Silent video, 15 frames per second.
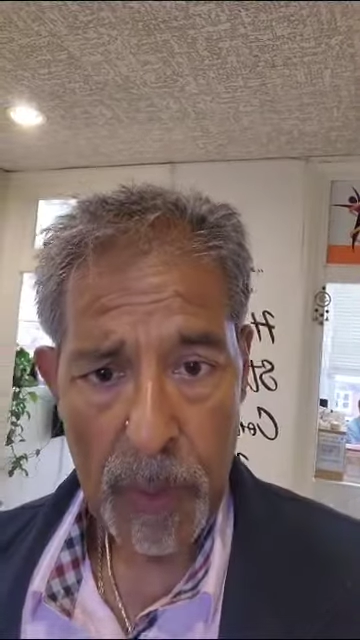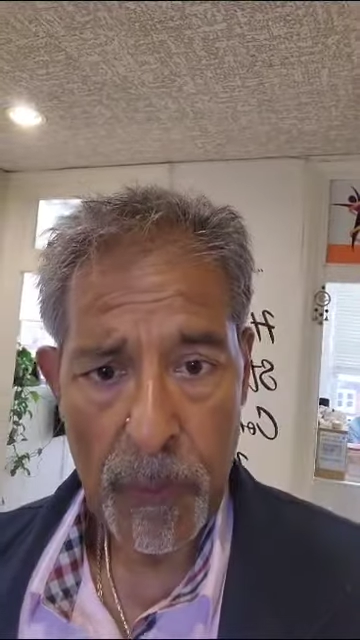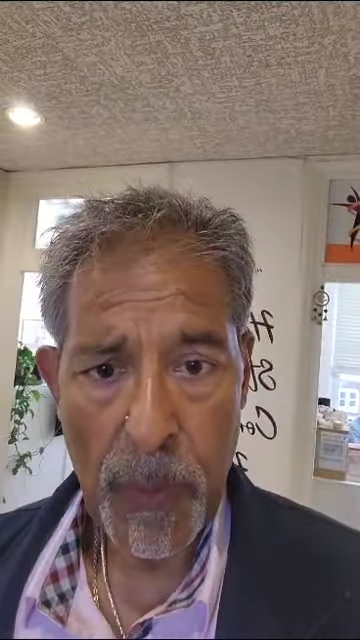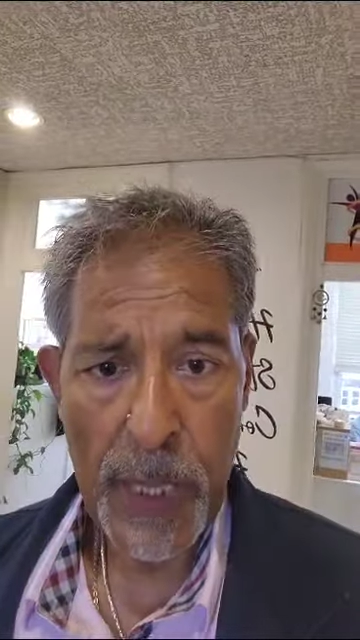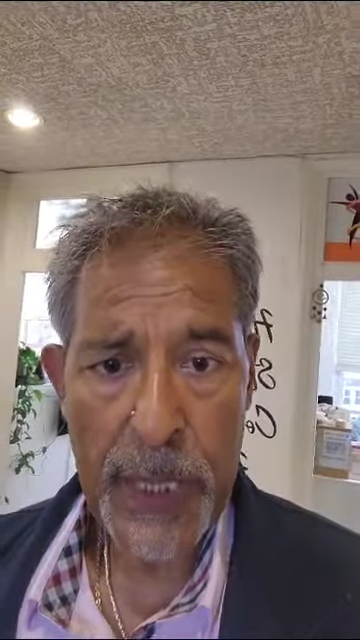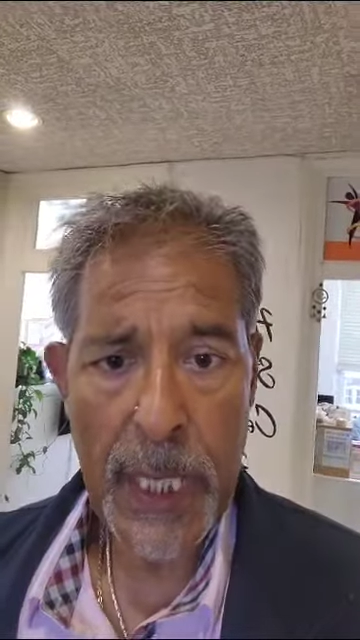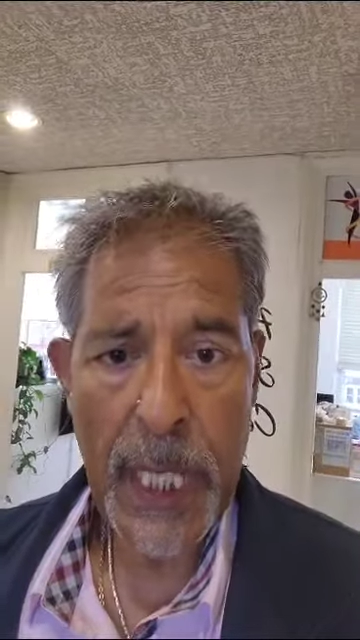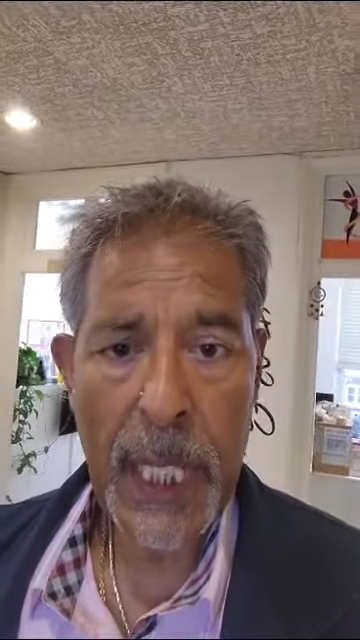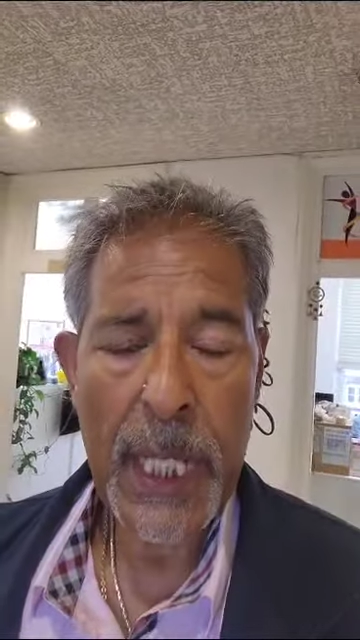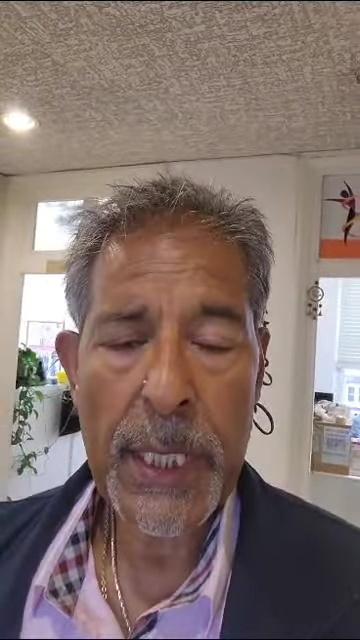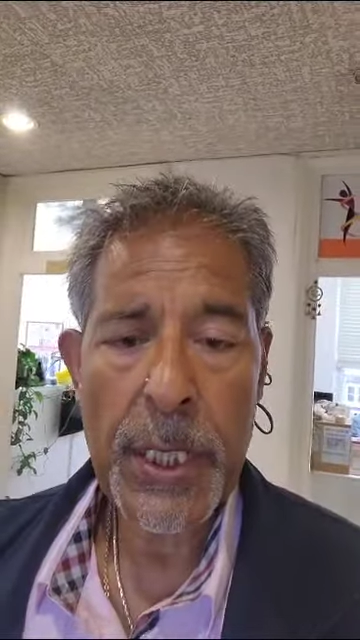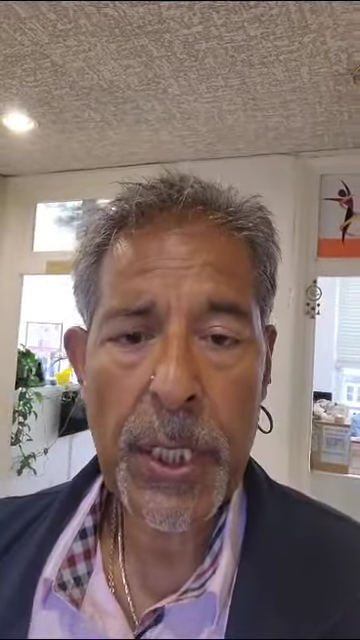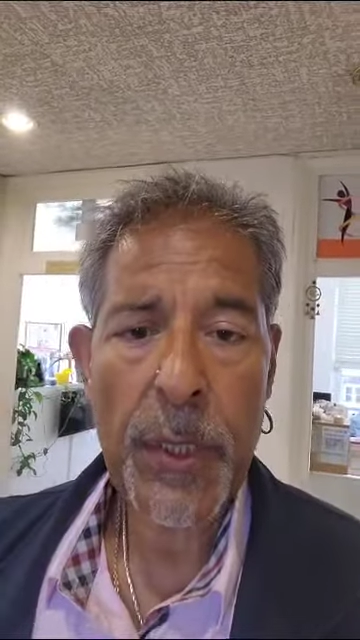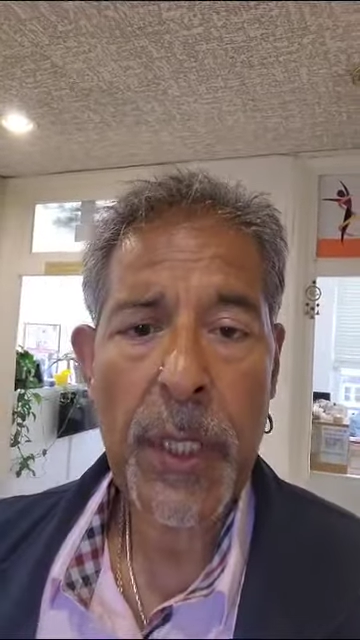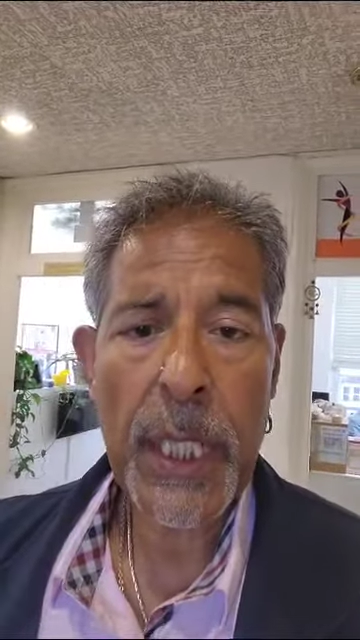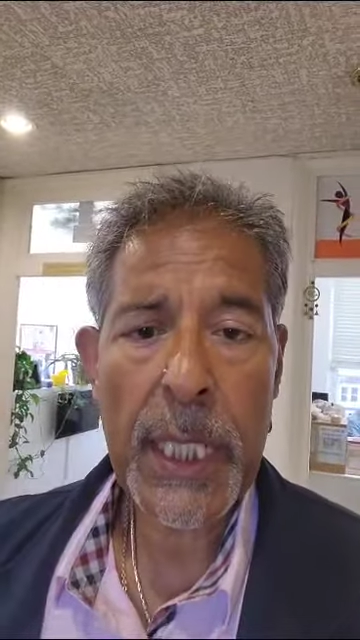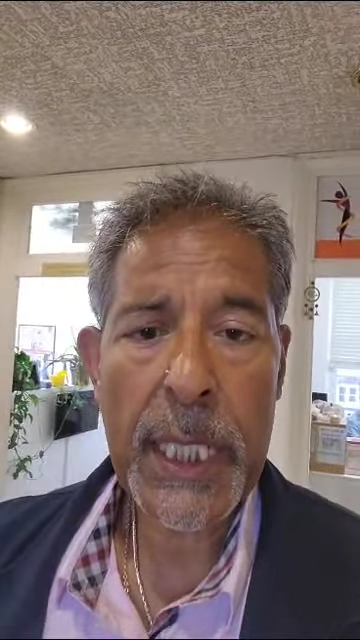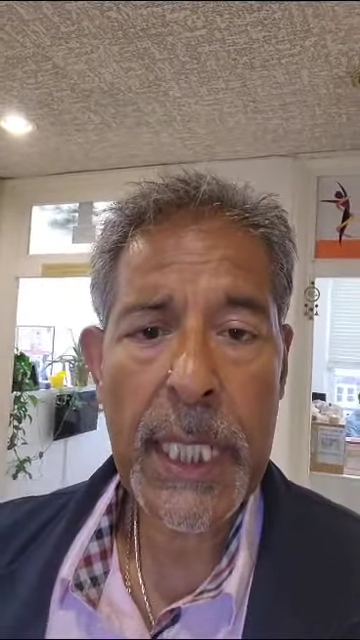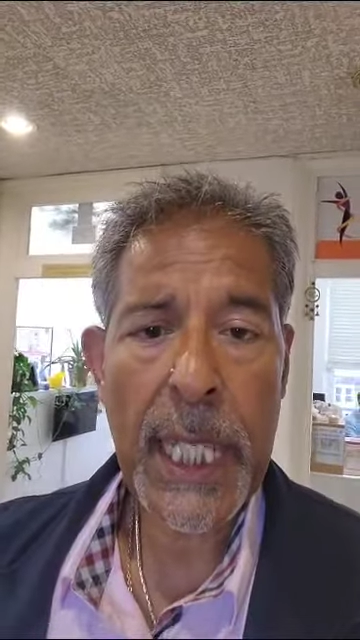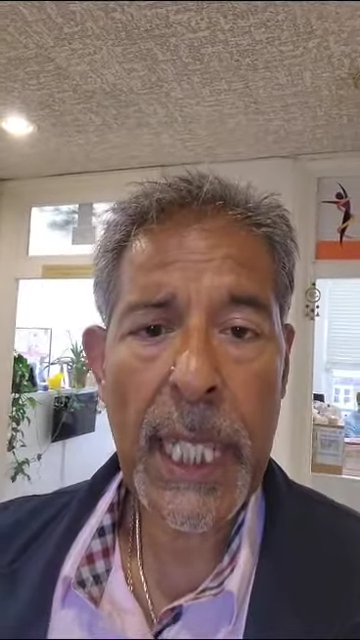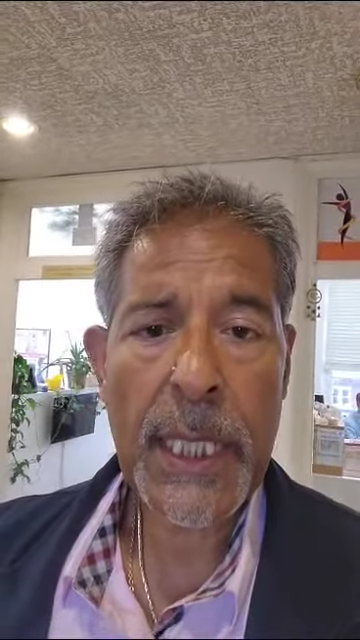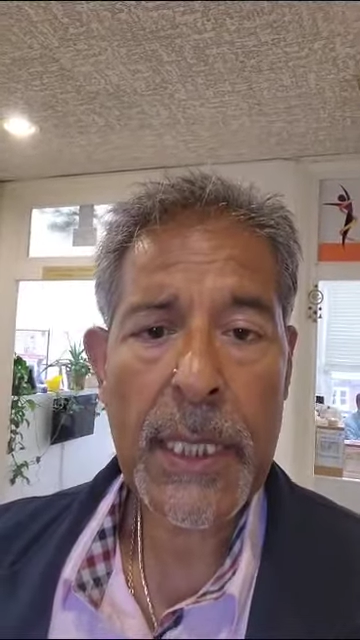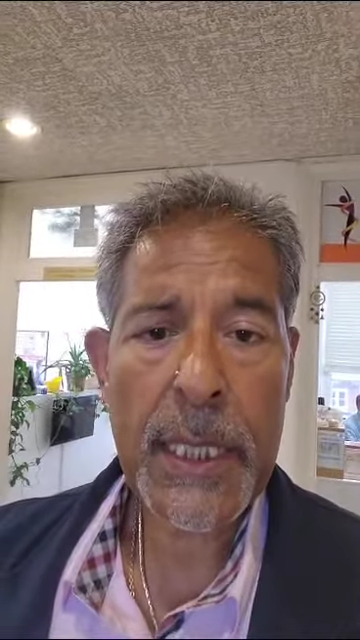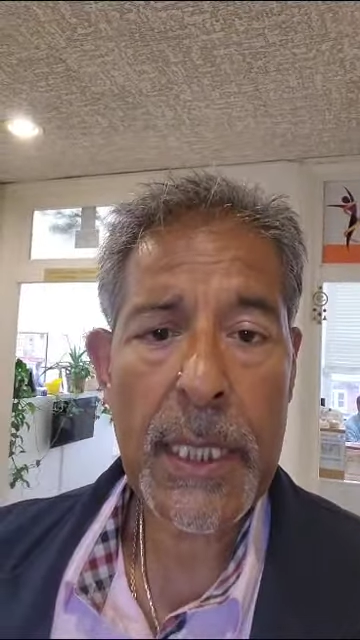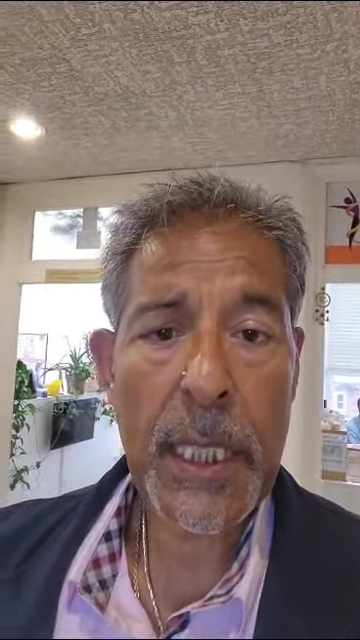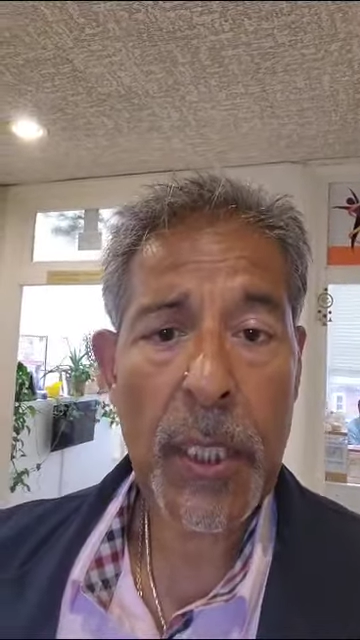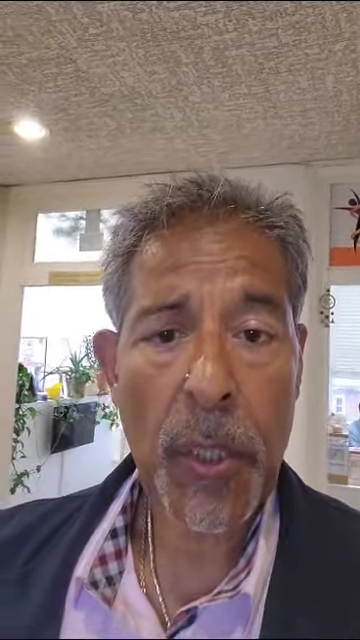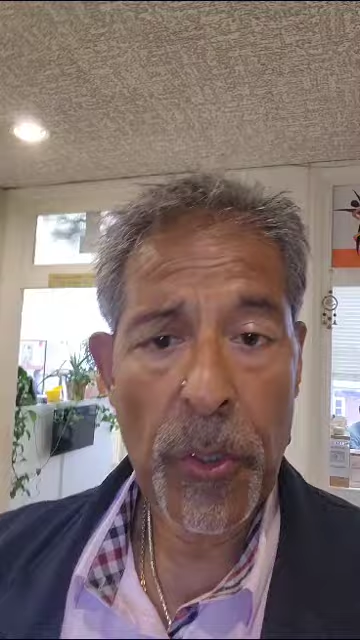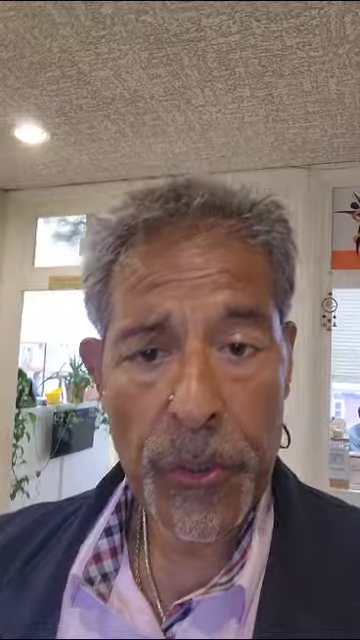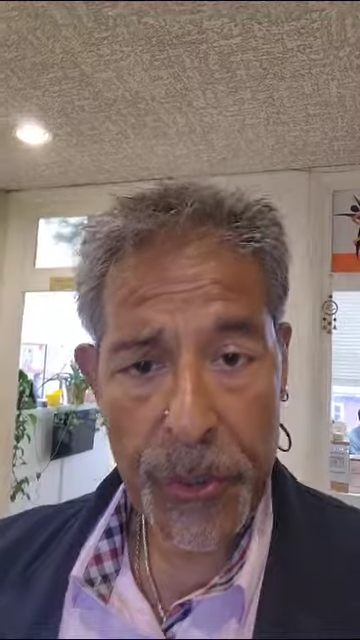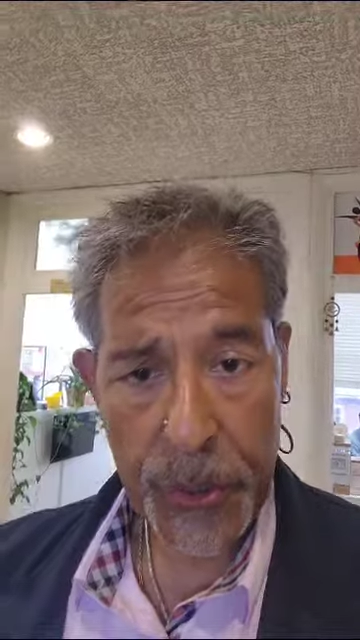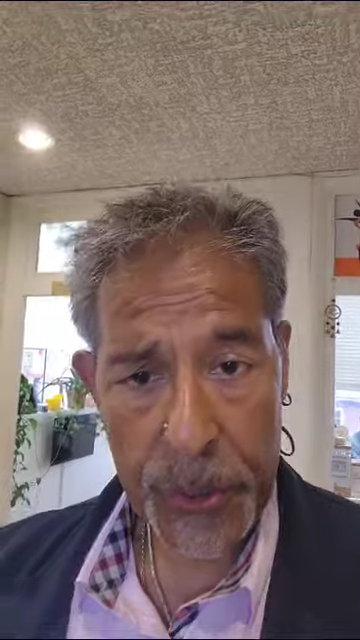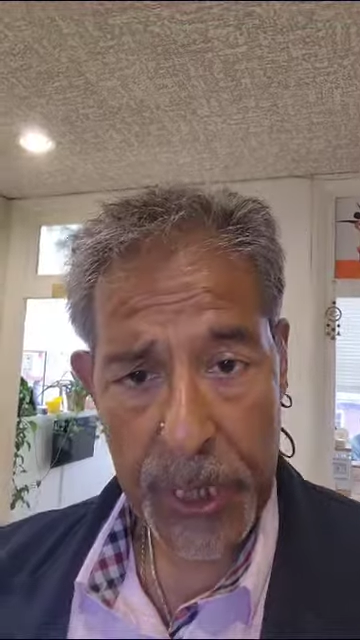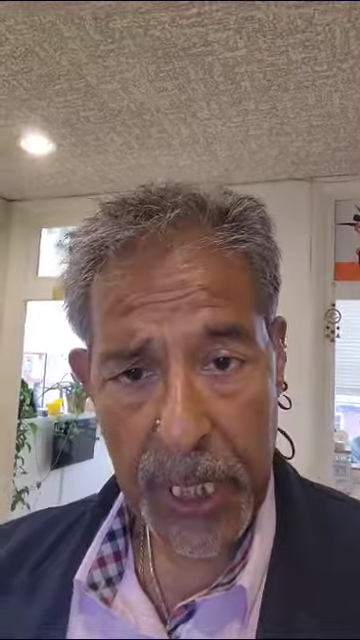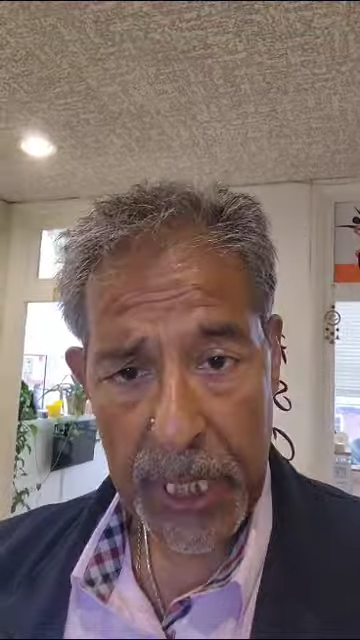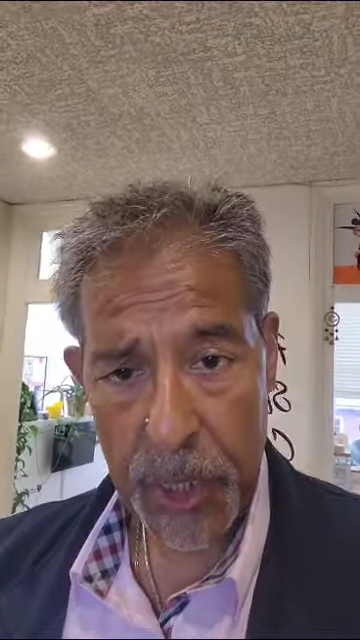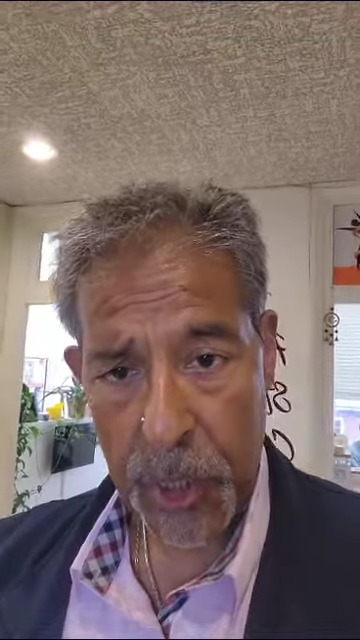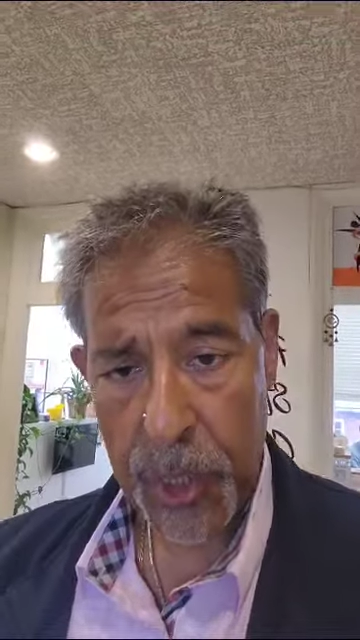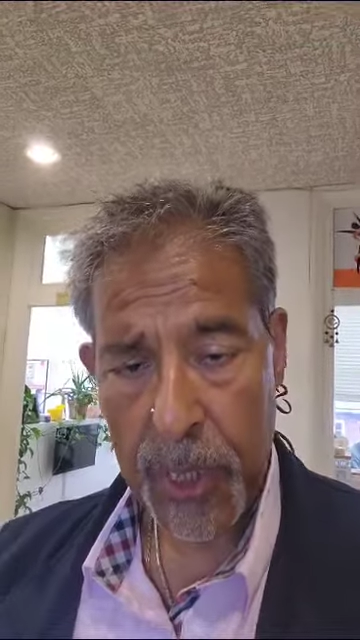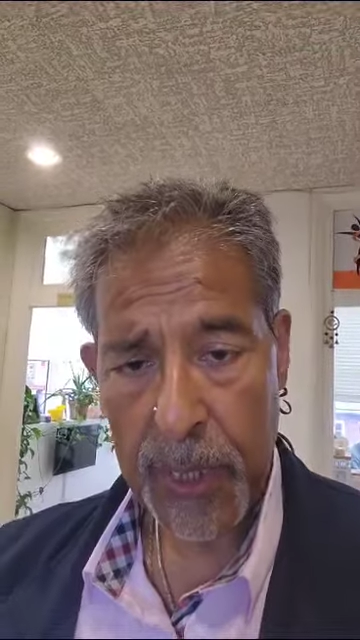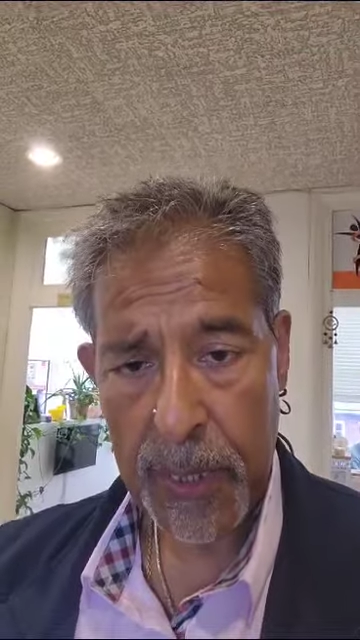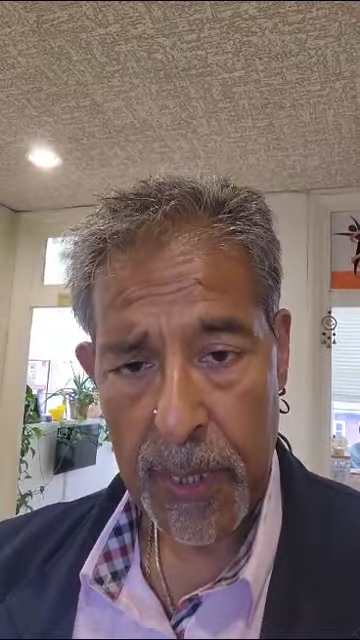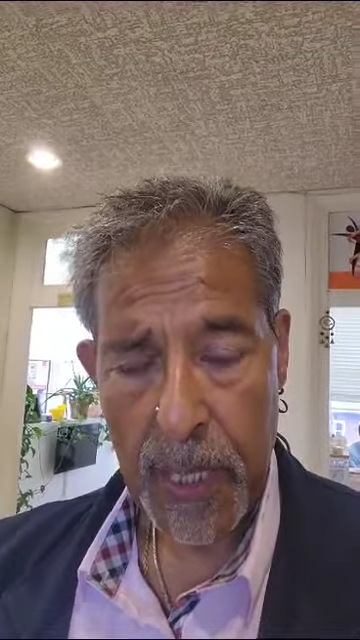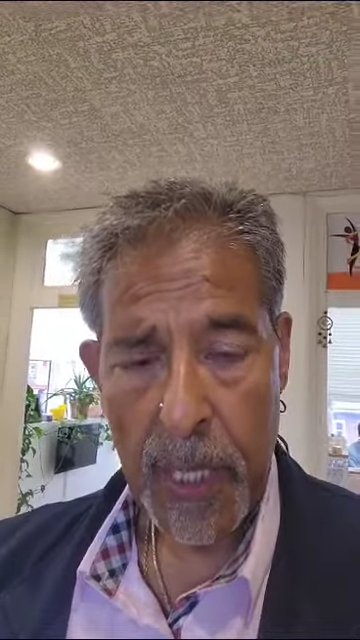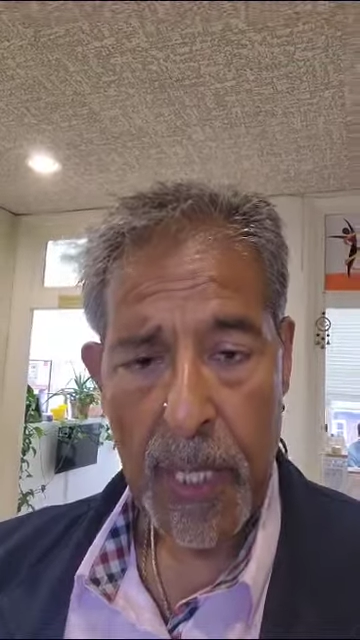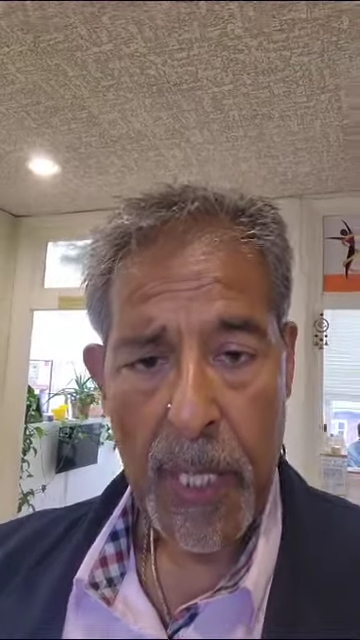Right, and you're going to get the consultation